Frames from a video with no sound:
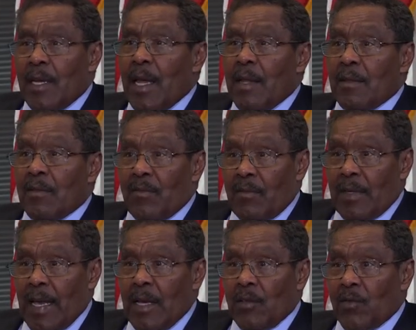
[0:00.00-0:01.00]
and
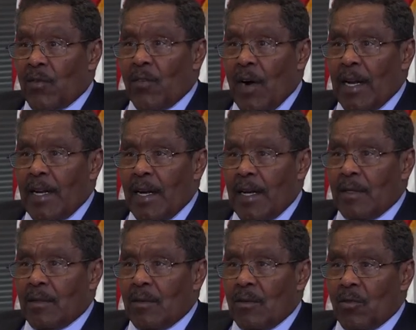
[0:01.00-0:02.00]
games were Friday
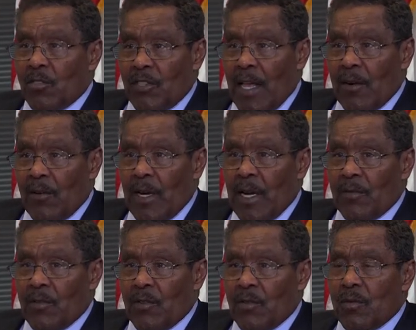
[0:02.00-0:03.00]
night or Saturday
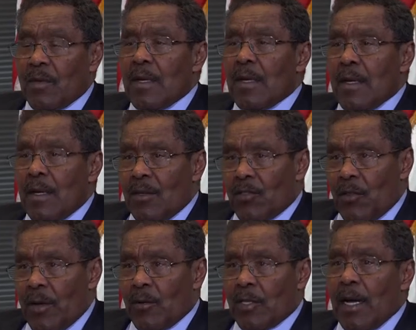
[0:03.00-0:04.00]
afternoon, so
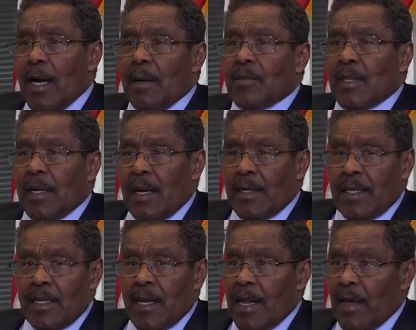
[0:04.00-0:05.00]
there were times that I
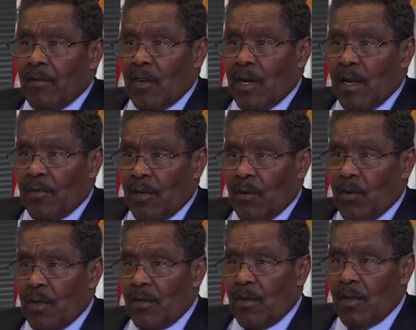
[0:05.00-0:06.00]
did not have a conflict
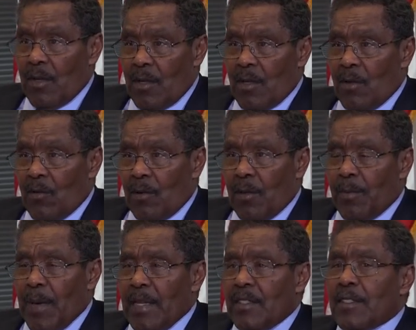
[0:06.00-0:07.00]
with on the
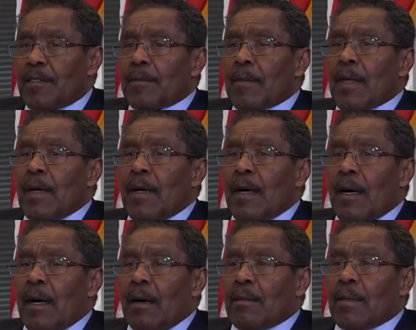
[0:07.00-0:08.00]
bench,
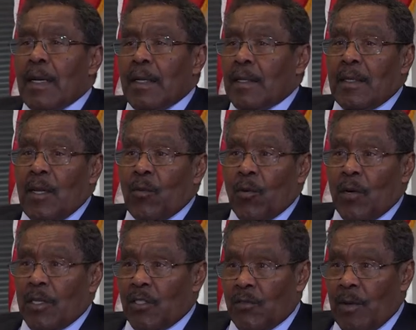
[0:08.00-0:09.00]
and it
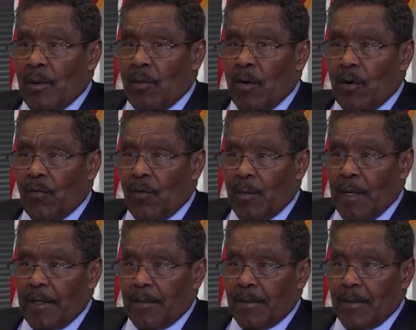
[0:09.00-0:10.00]
worked extremely well for
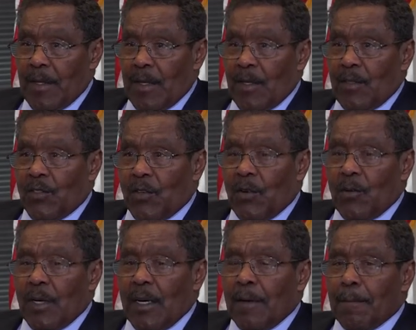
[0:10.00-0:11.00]
me.
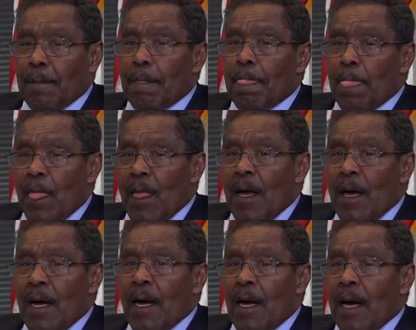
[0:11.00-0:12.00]
So
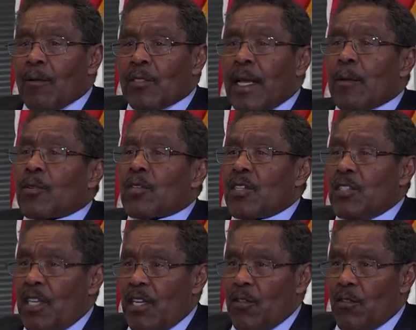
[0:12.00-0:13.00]
I was able to
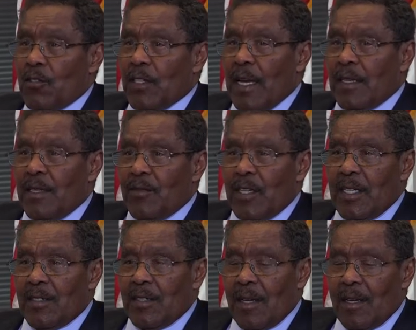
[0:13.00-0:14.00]
continue those
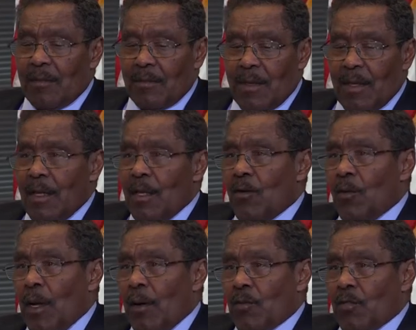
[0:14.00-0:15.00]
activities
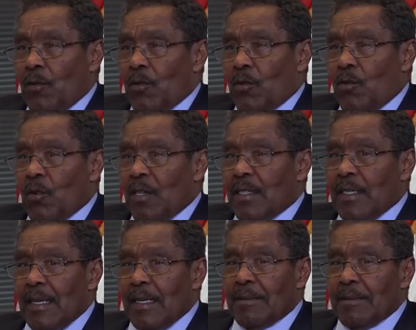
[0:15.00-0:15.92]
while I was on the court.